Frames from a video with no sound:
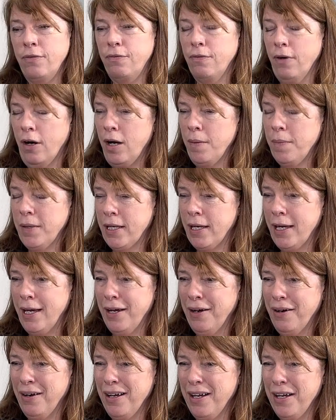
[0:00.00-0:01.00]
If I'm a
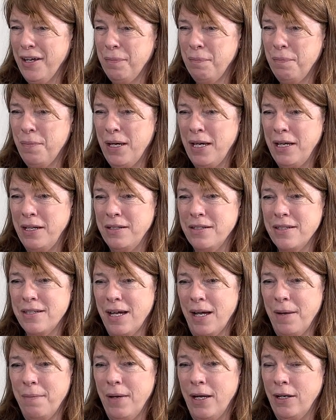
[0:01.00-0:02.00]
carer, it means,
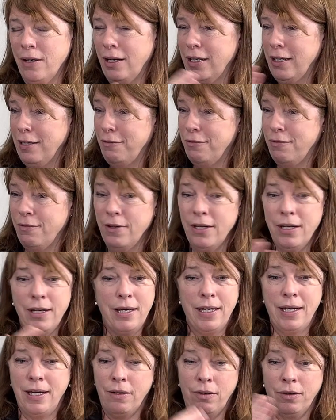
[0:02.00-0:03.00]
and I live
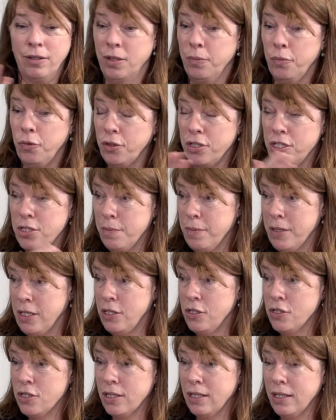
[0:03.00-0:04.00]
on the Mornington
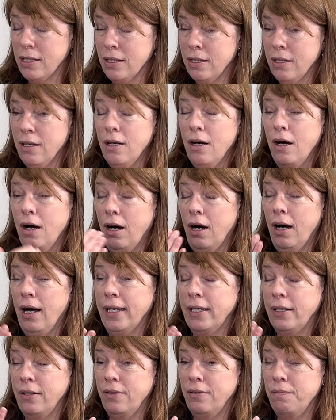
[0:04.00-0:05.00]
Peninsula,
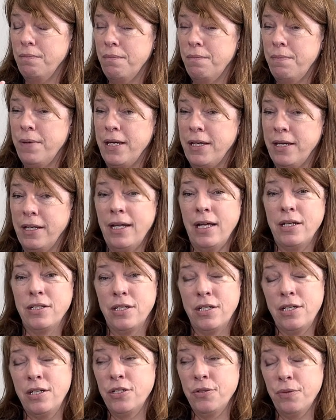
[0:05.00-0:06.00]
I can be
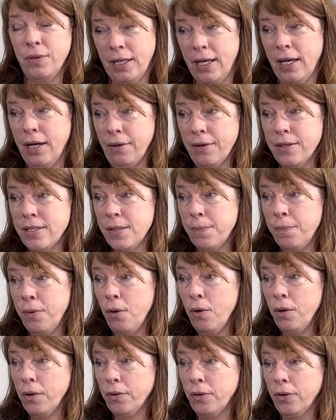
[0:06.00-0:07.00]
connected into a carer
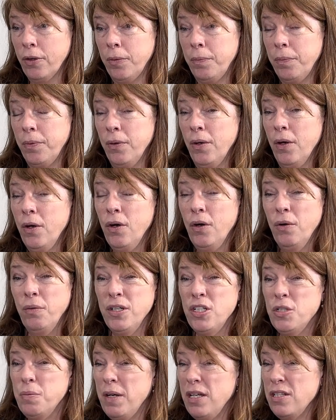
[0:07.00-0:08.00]
support group,
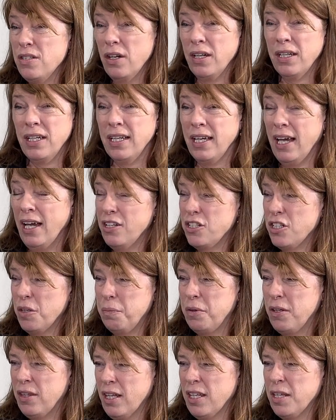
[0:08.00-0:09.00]
which means I can catch
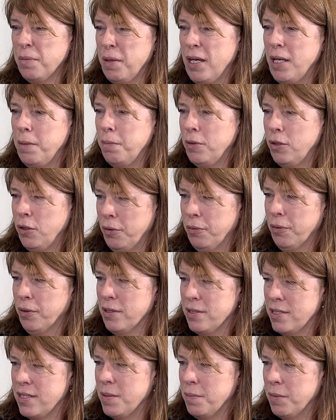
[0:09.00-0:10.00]
up with other people who are
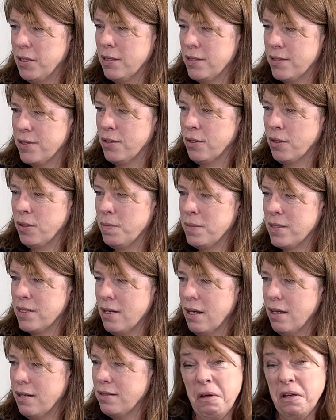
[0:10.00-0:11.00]
in a similar
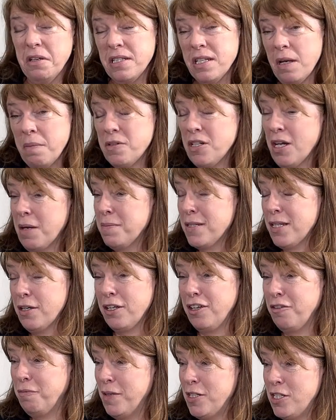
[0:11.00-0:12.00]
circumstance. Sometimes
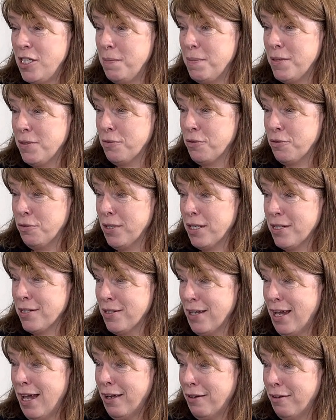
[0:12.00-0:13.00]
they'll give me tips or
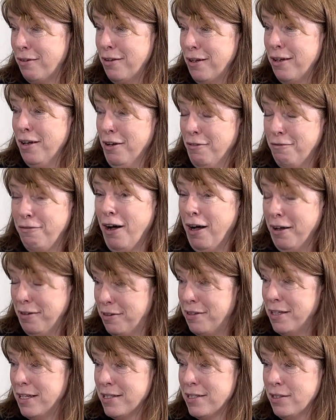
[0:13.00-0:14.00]
tricks on how to
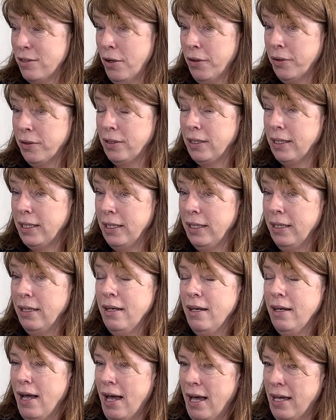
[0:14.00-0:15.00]
find things locally,
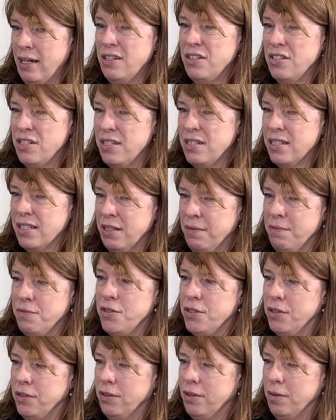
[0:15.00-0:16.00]
and it just
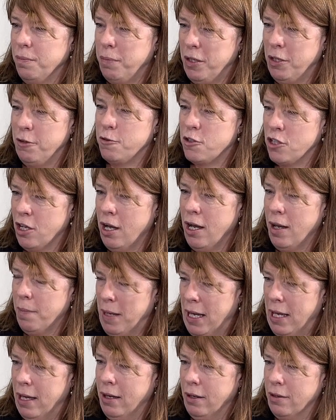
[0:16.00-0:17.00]
gives you a bit of
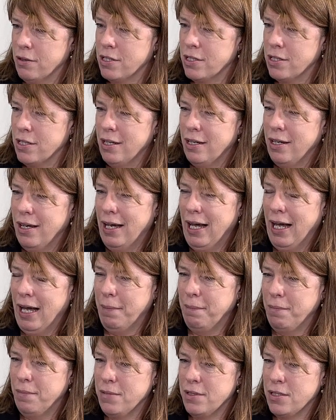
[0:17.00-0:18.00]
time out,
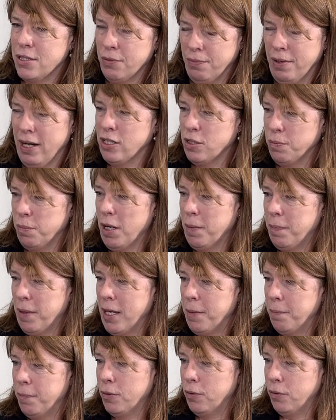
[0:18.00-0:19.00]
surrounded by
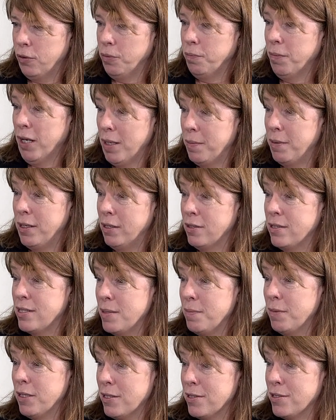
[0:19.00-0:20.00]
people who may be in a
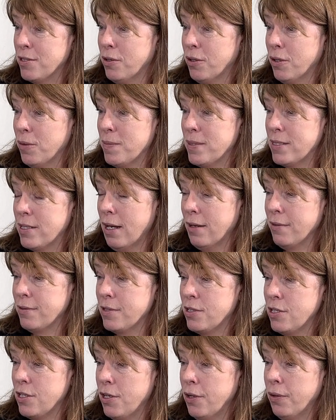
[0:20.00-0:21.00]
similar circumstance to